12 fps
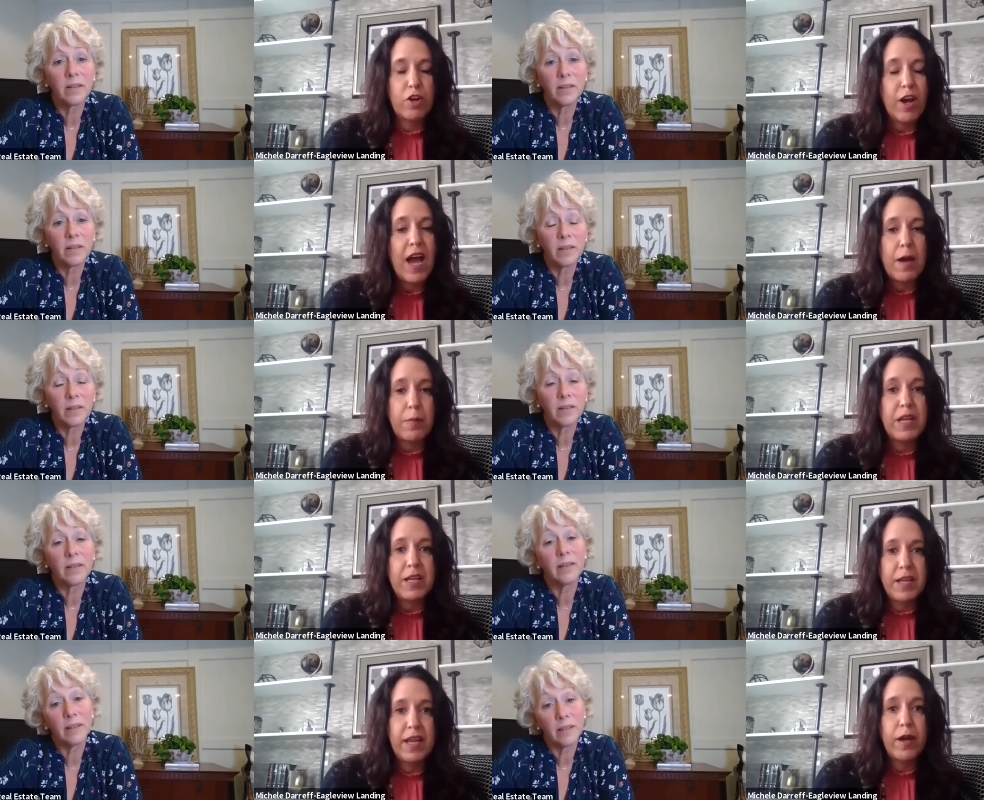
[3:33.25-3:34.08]
Speaker 1: that are
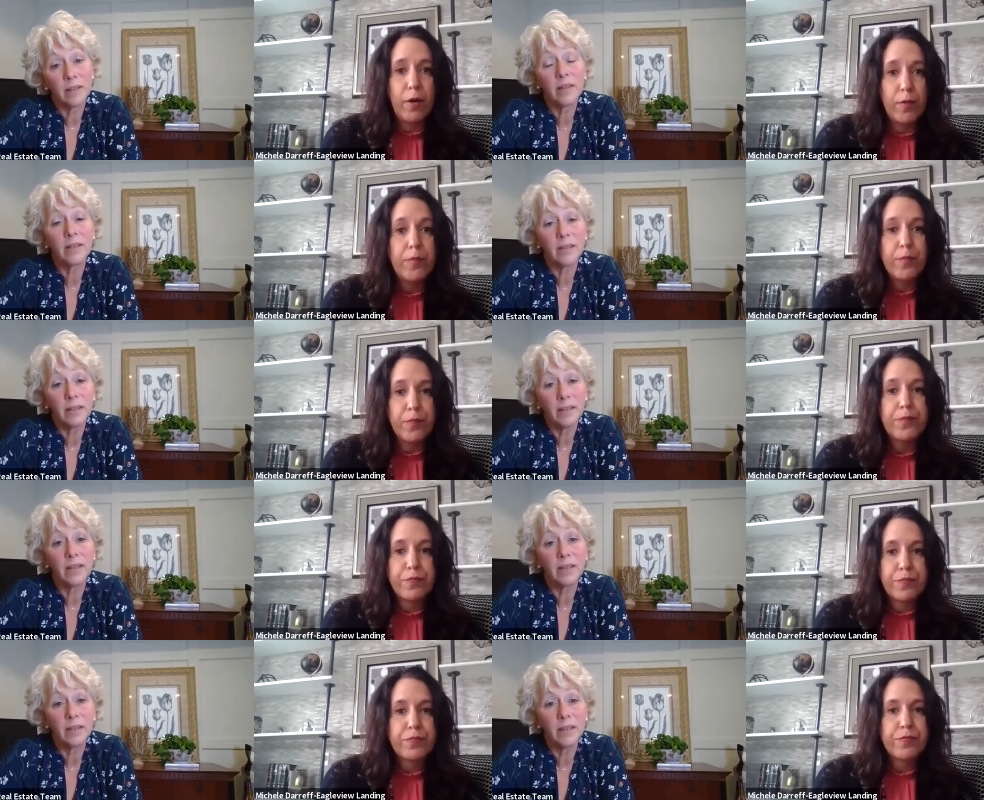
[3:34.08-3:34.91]
happening now.
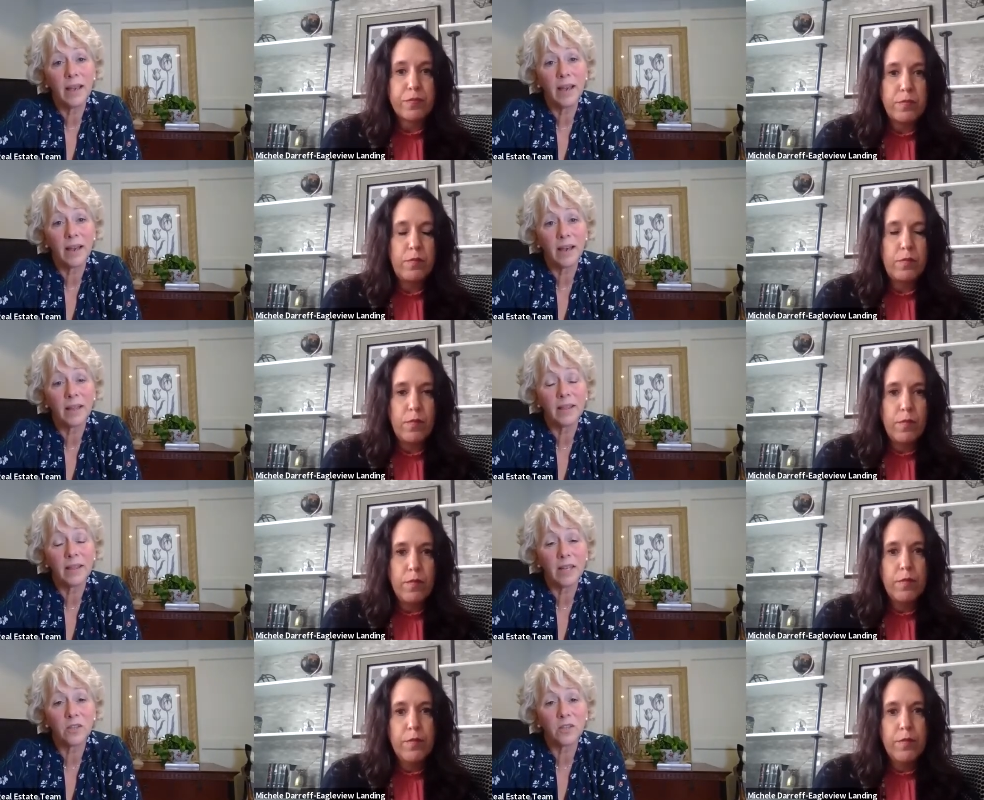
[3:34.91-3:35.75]

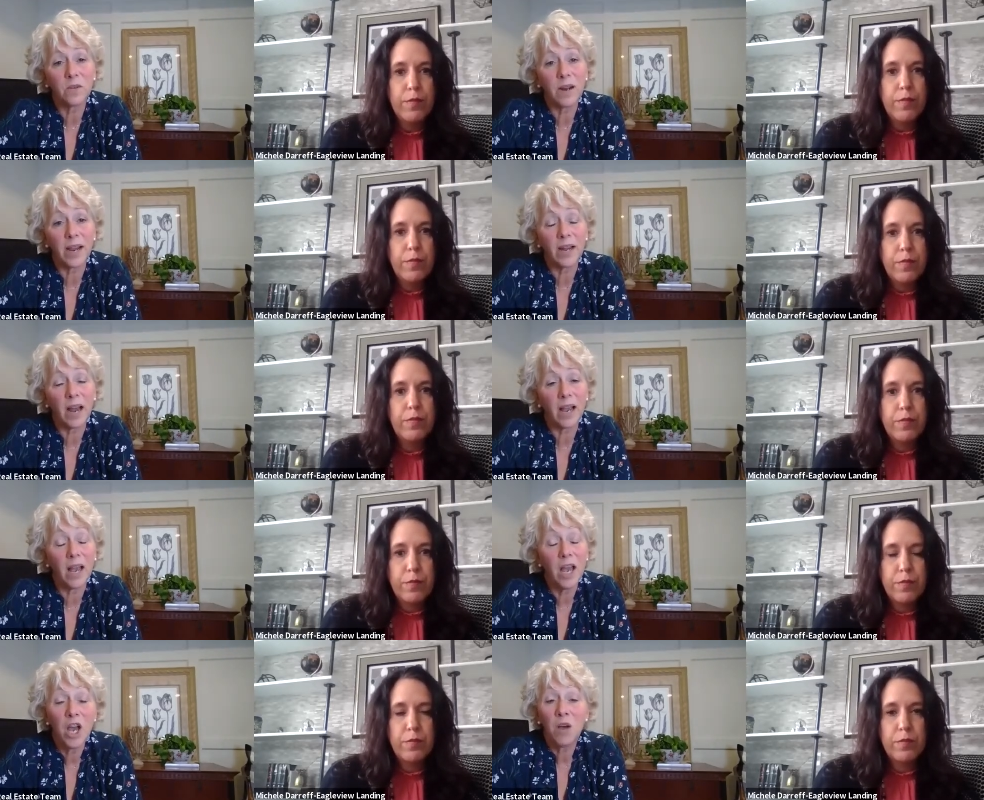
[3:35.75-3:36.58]
Speaker 2: That's great.
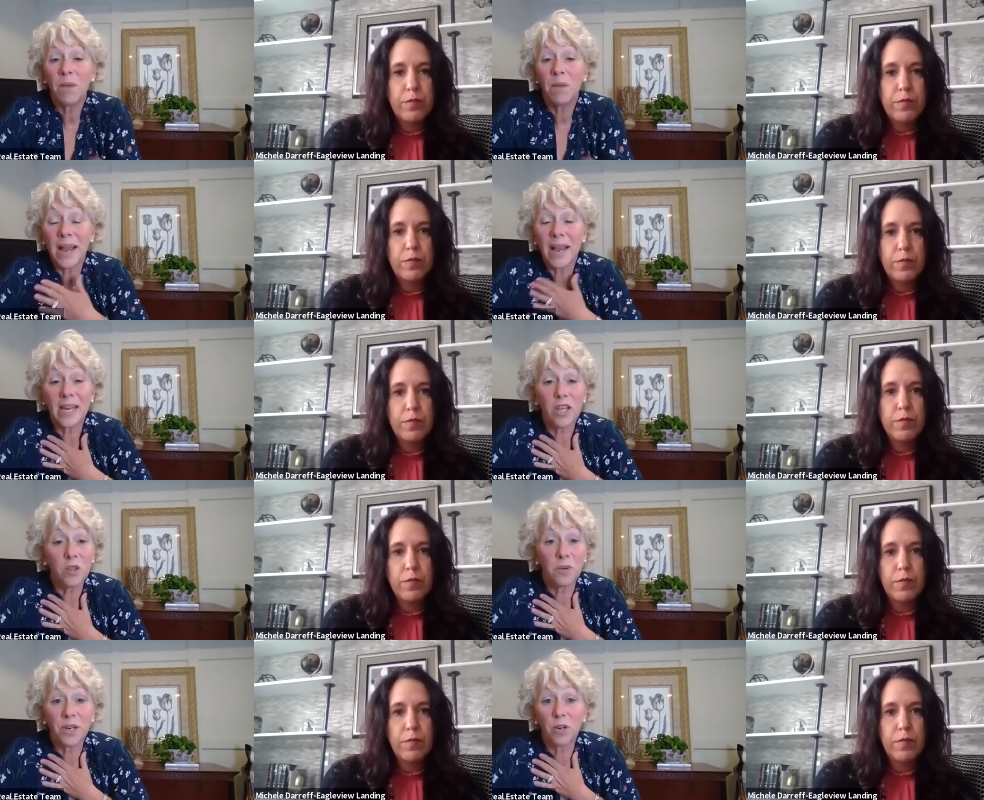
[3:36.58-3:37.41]
My
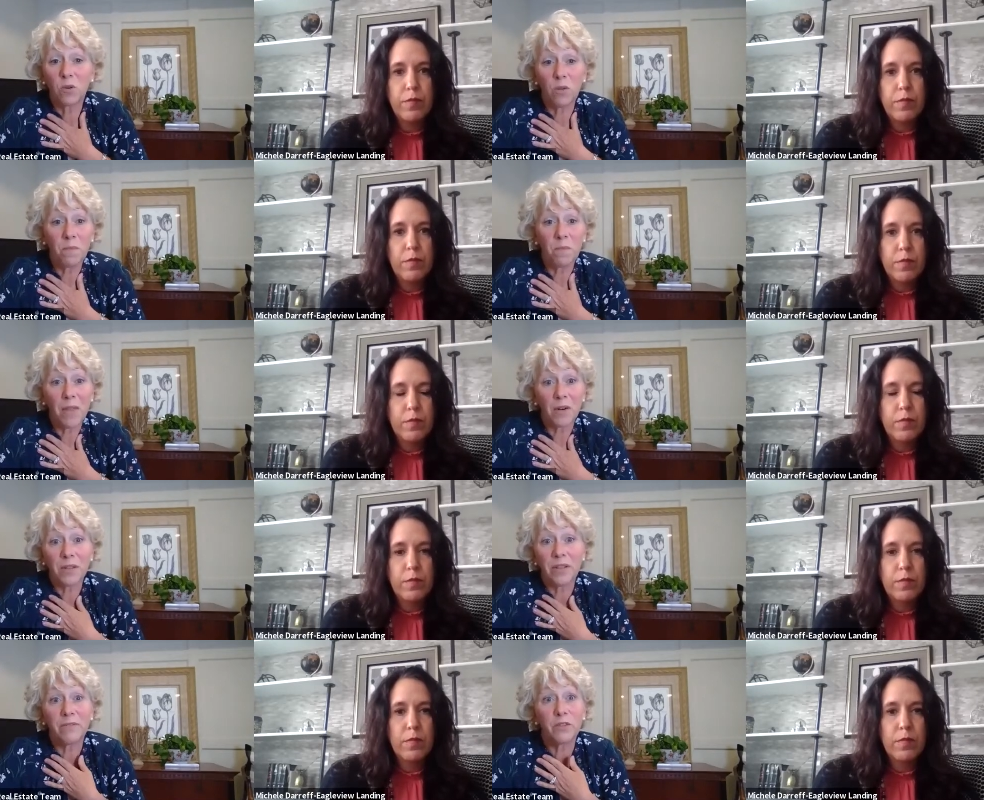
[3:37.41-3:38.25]
83-year-old mother
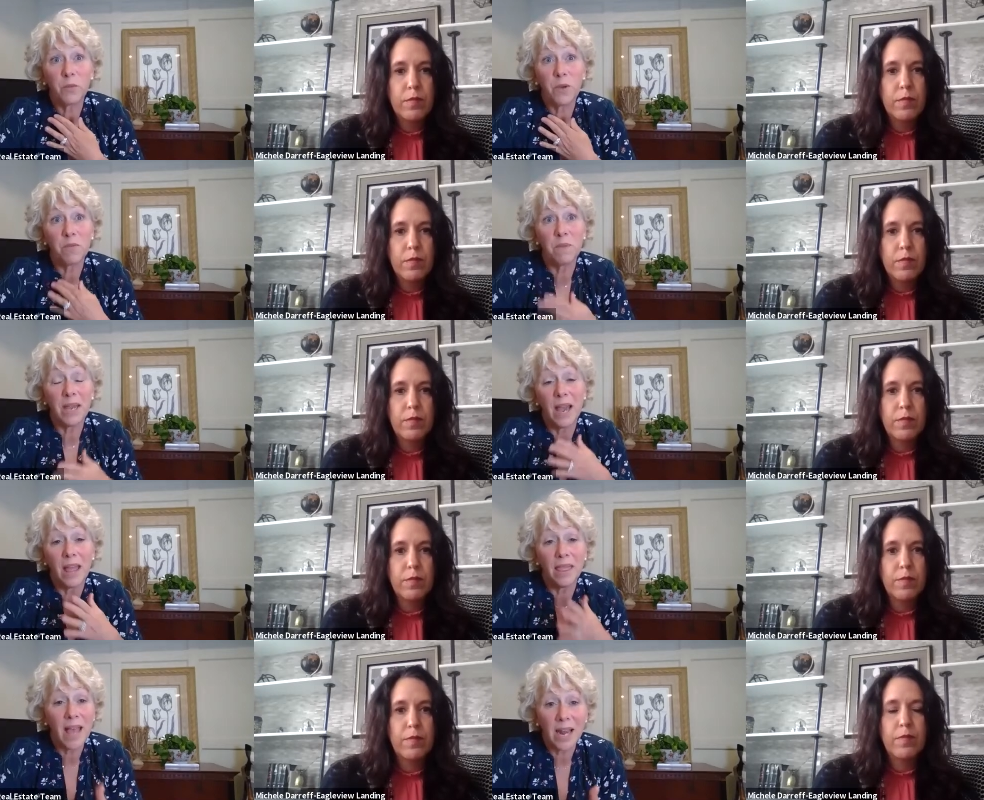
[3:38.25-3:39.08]
lives with me,
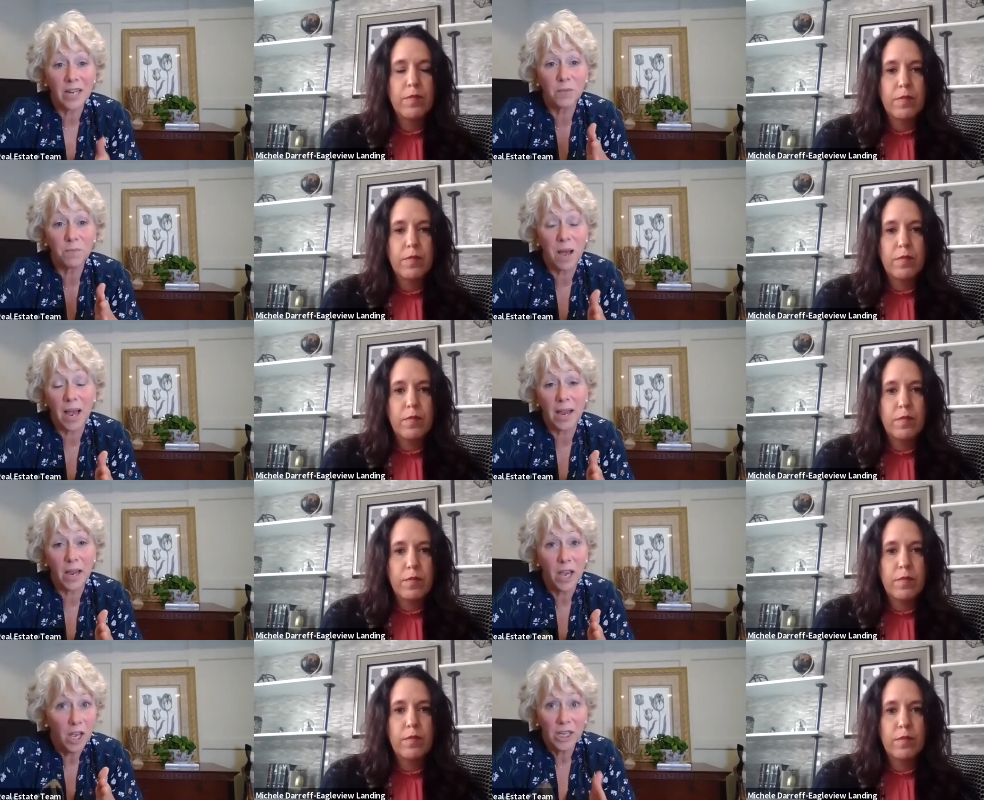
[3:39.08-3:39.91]
and that is my
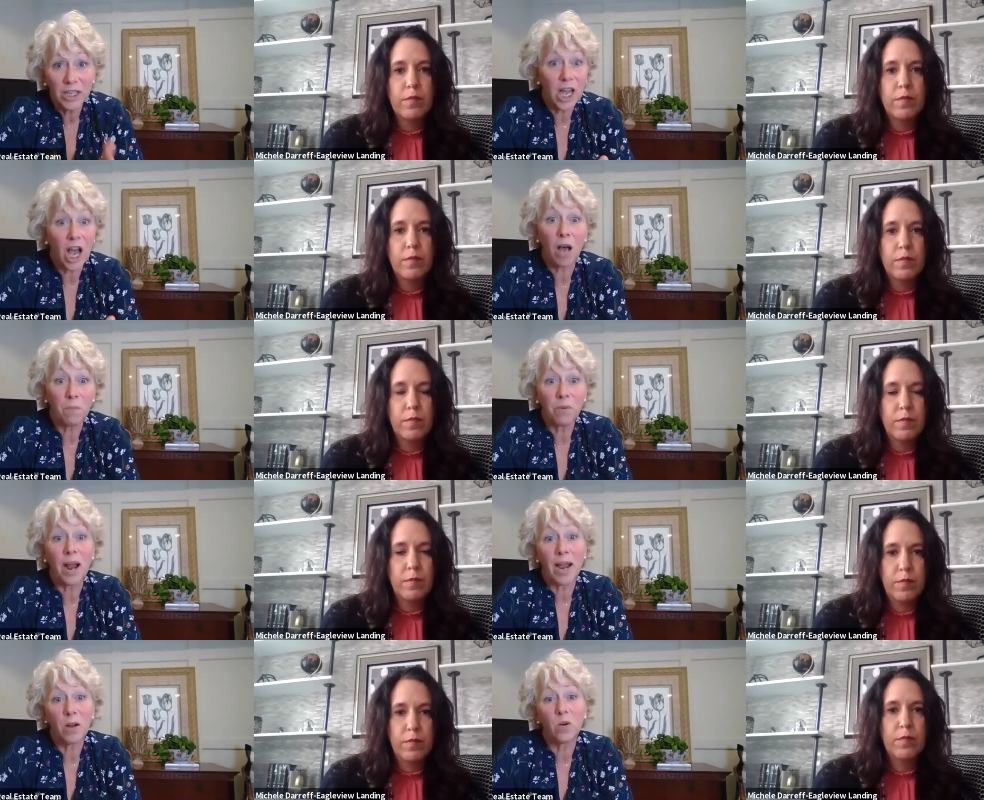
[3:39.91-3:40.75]
top
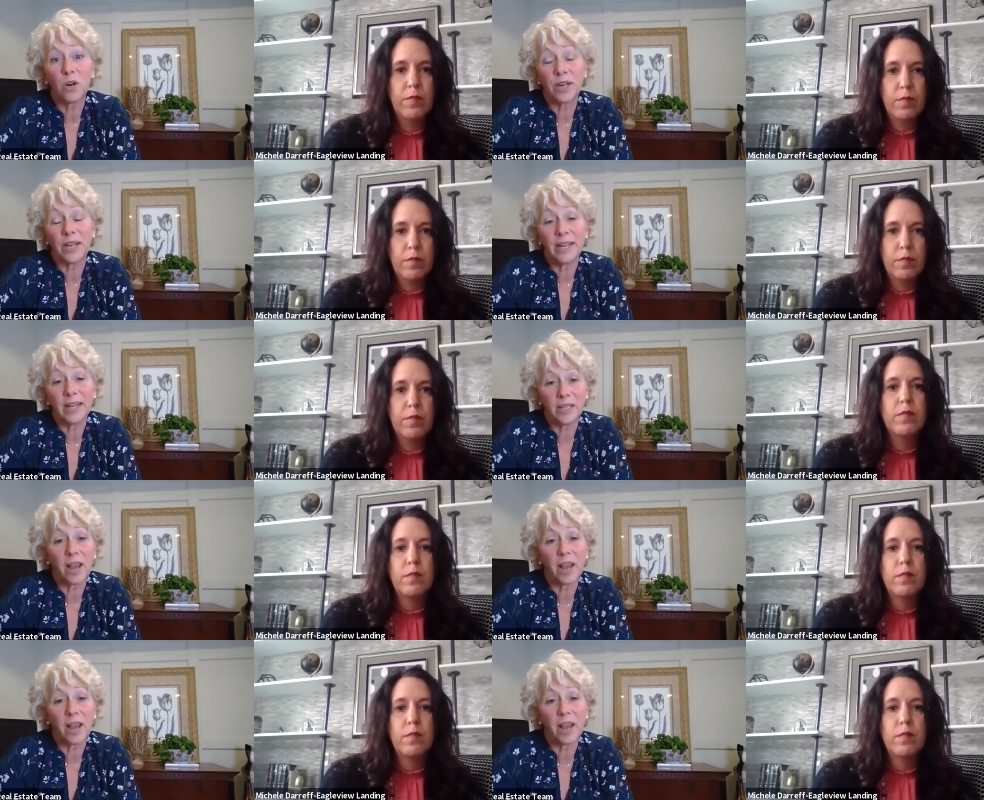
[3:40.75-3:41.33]
priority, is